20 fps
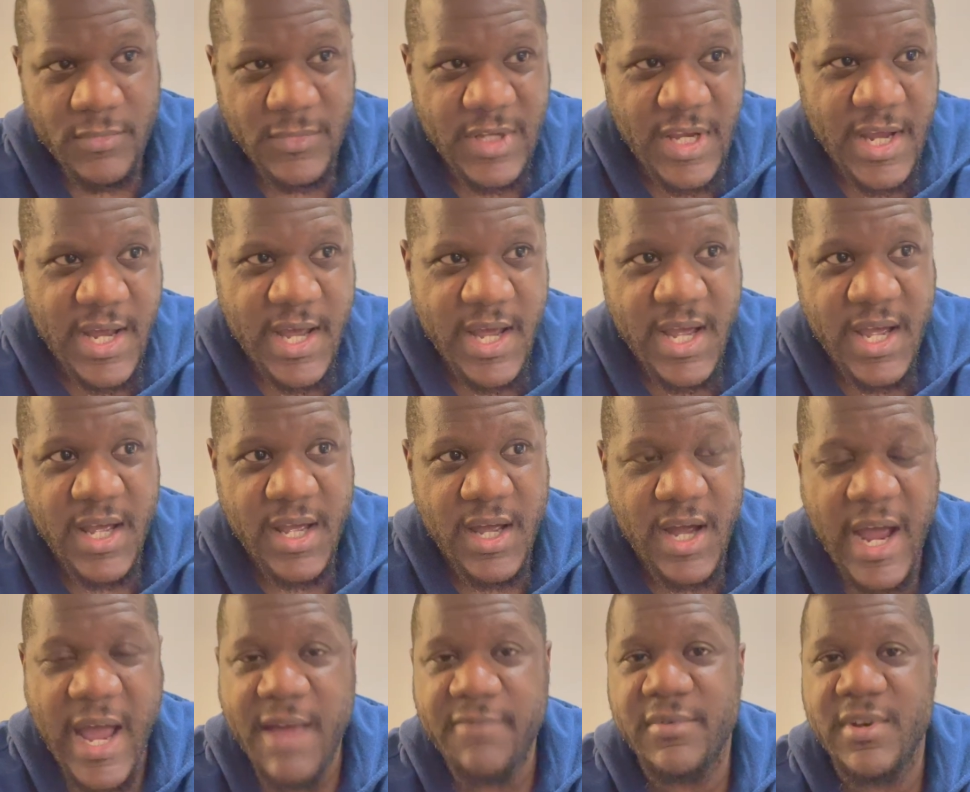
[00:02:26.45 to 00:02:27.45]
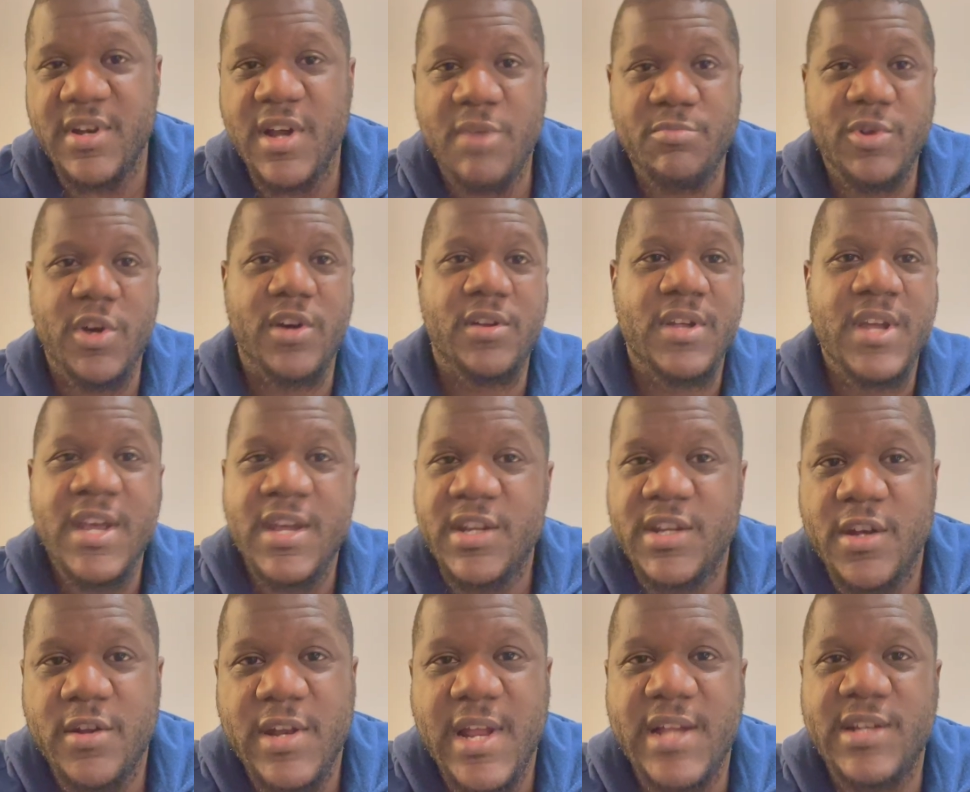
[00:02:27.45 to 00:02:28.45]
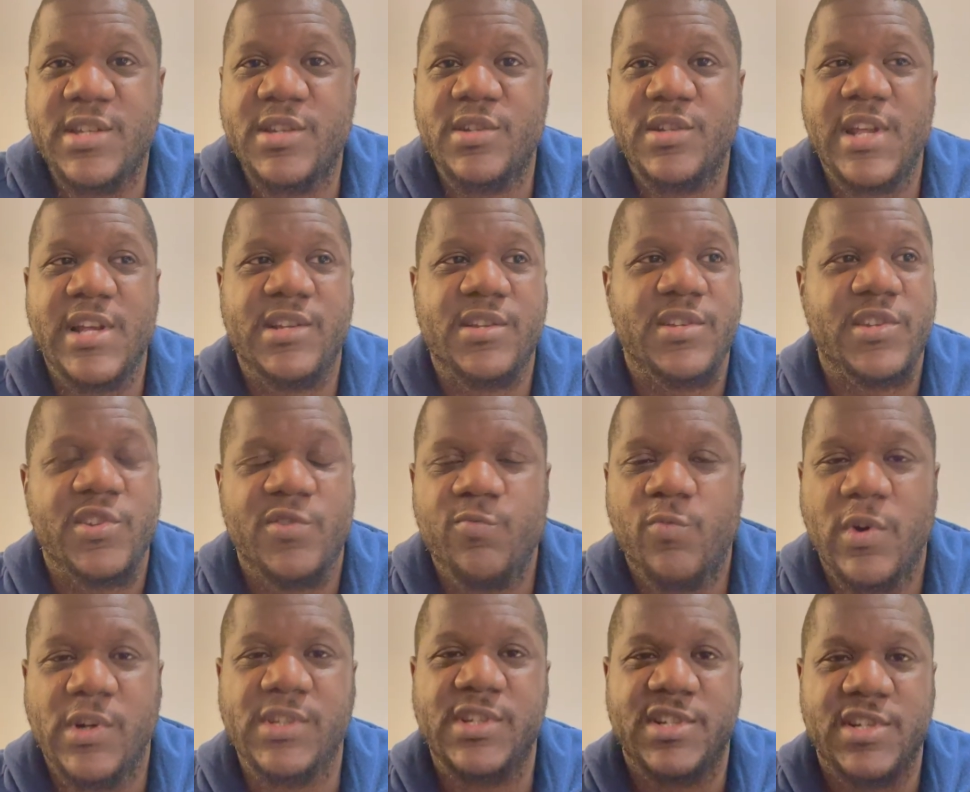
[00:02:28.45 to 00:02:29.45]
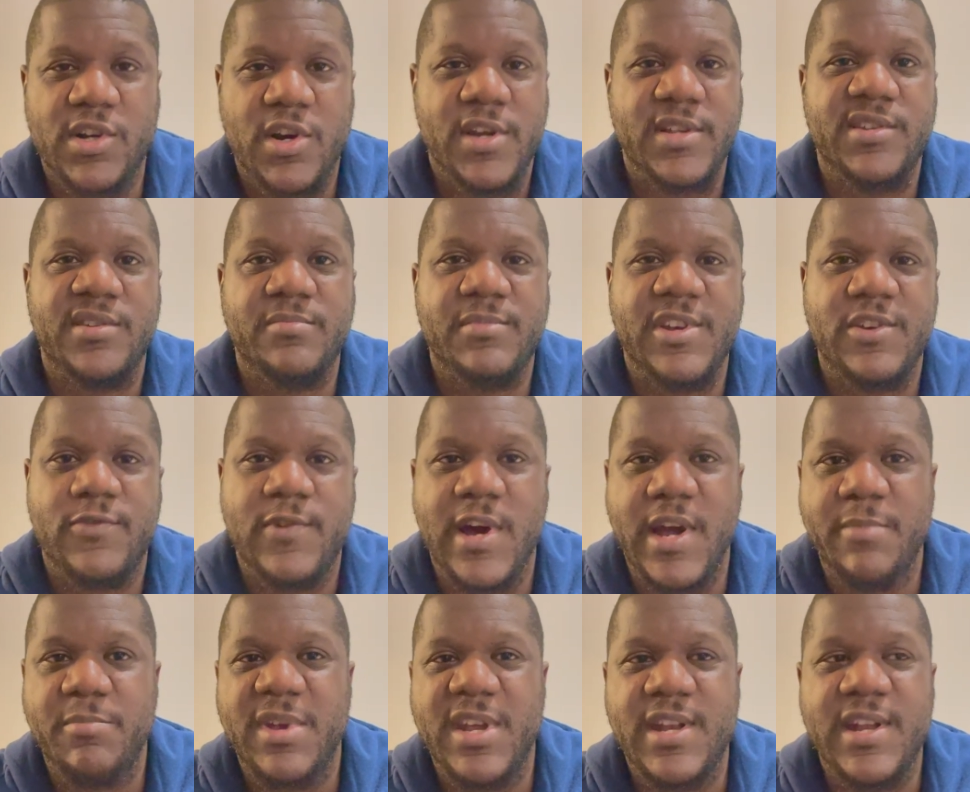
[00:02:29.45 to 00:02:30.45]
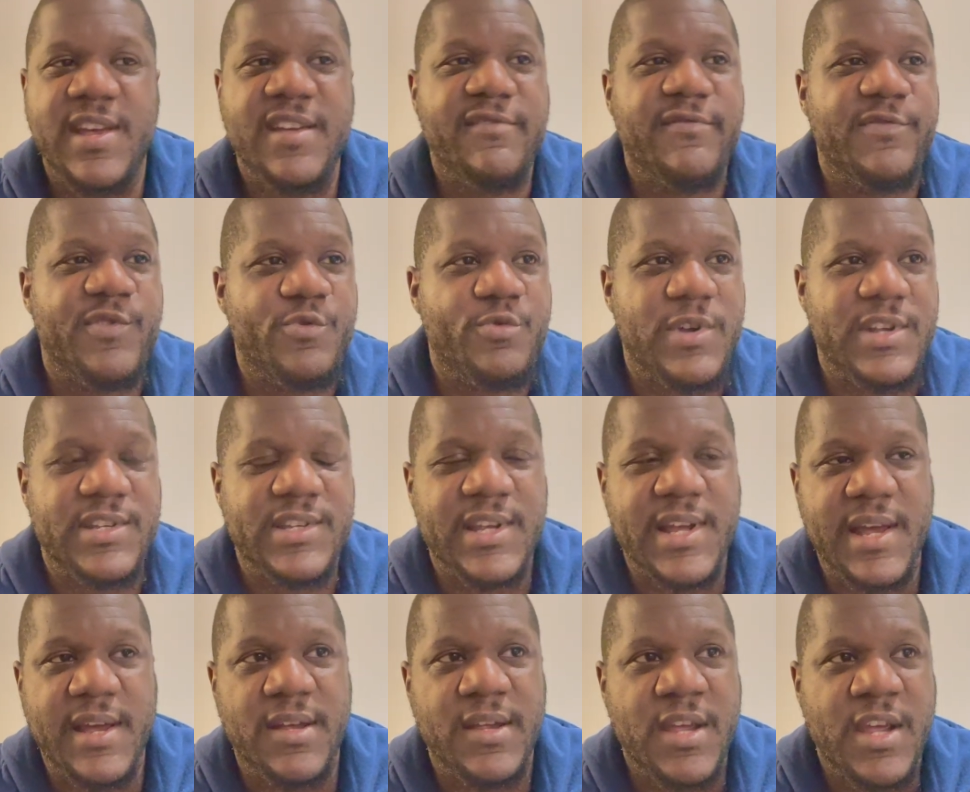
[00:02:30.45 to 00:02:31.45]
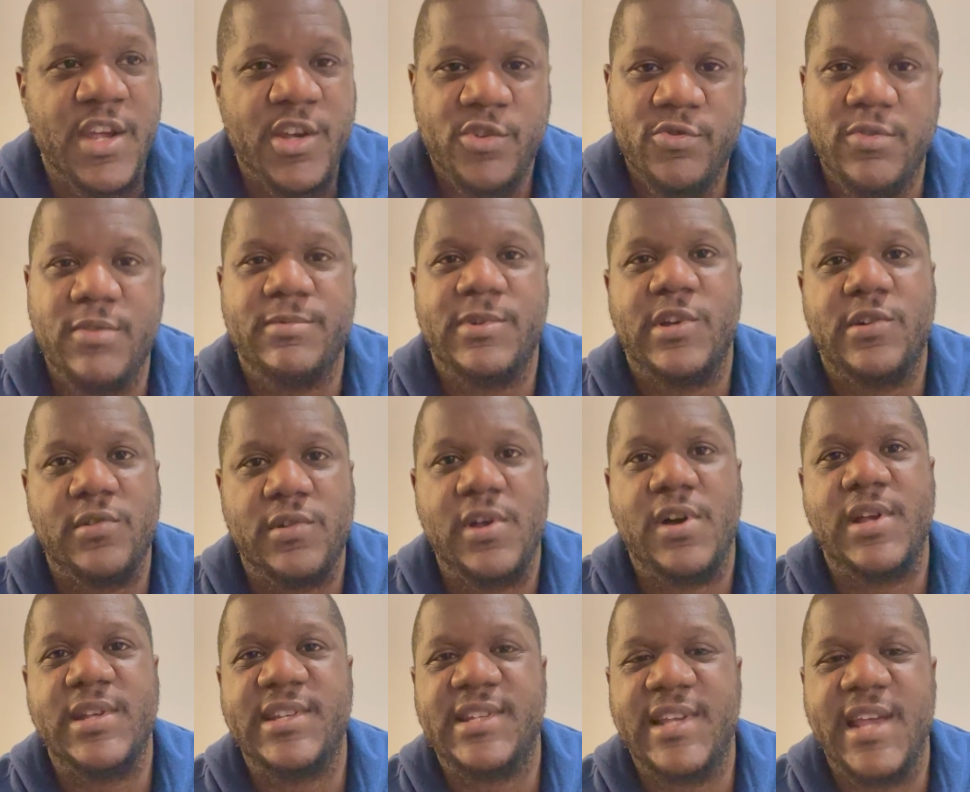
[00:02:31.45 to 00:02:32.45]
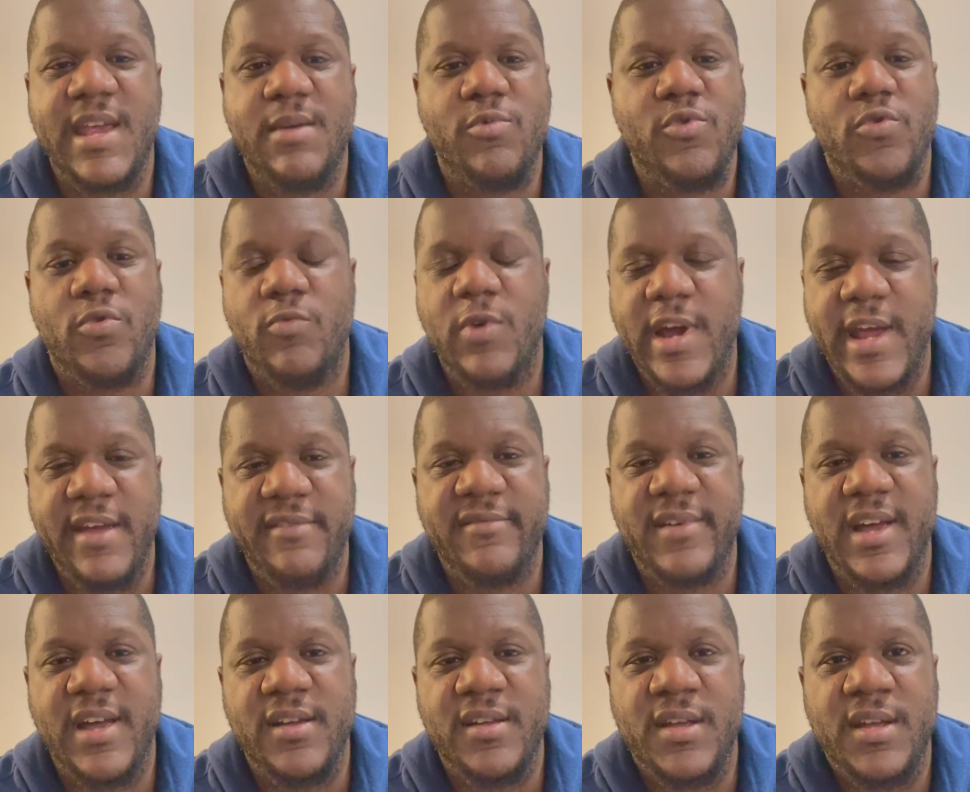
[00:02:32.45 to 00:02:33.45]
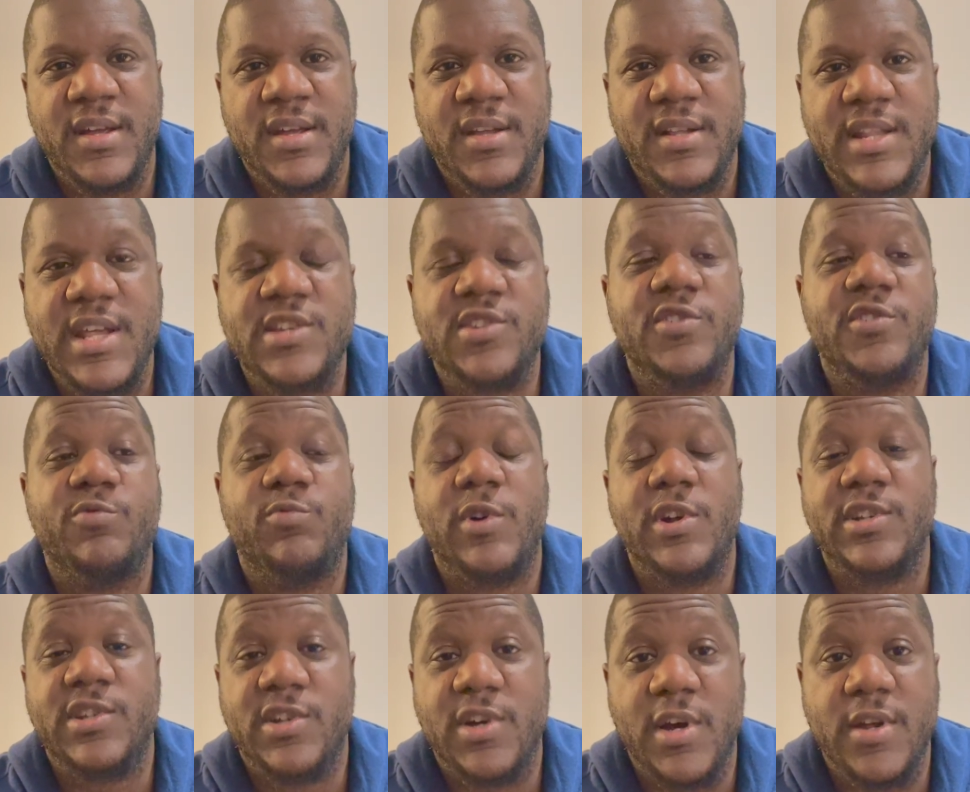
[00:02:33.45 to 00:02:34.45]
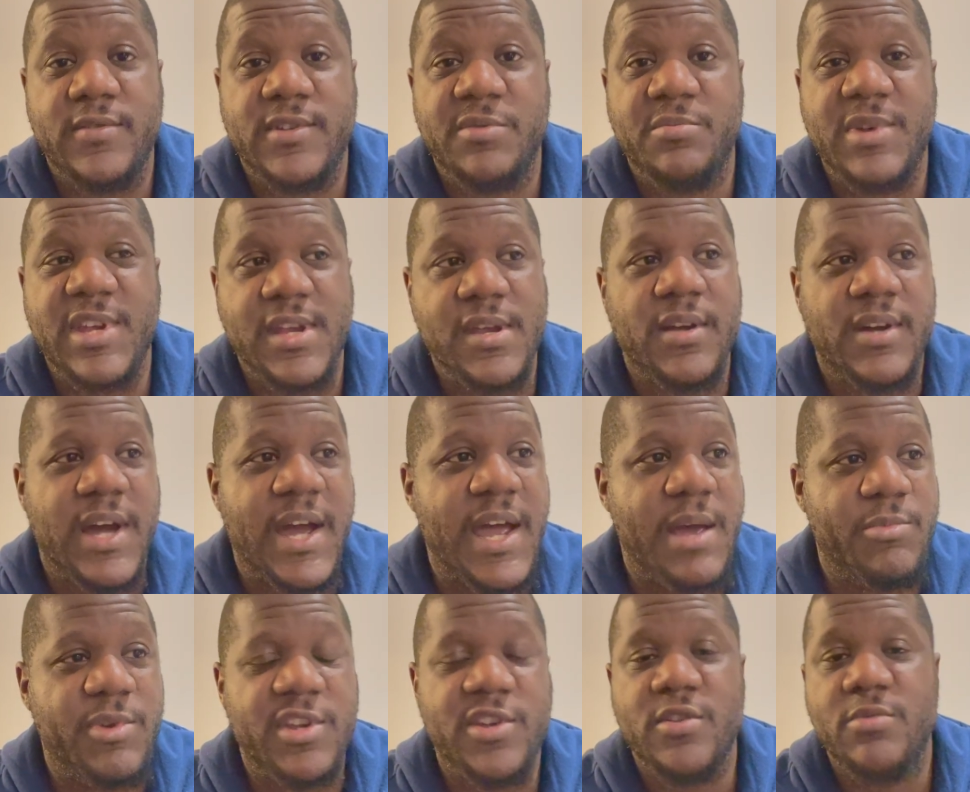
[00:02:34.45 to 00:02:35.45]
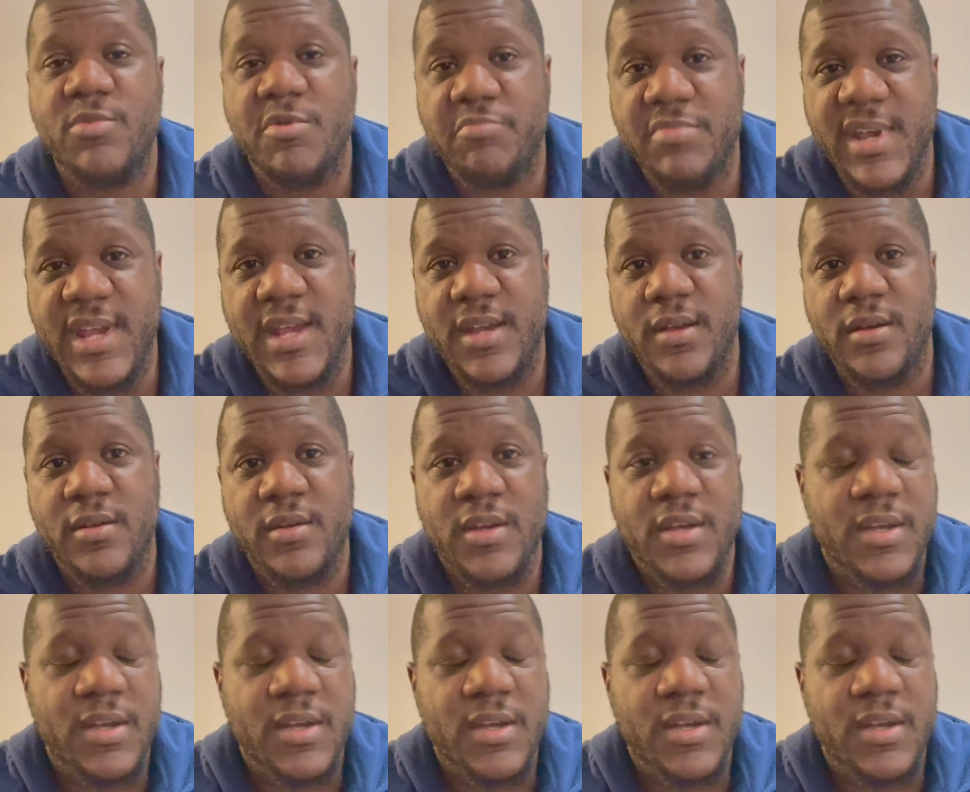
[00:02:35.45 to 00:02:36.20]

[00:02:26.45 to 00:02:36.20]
uh, I haven't, I'm not, you know, that's that's just one side to me, all right? Being an influencer, crypto lightsaber or whatever, that's just one side to me. I am a human being.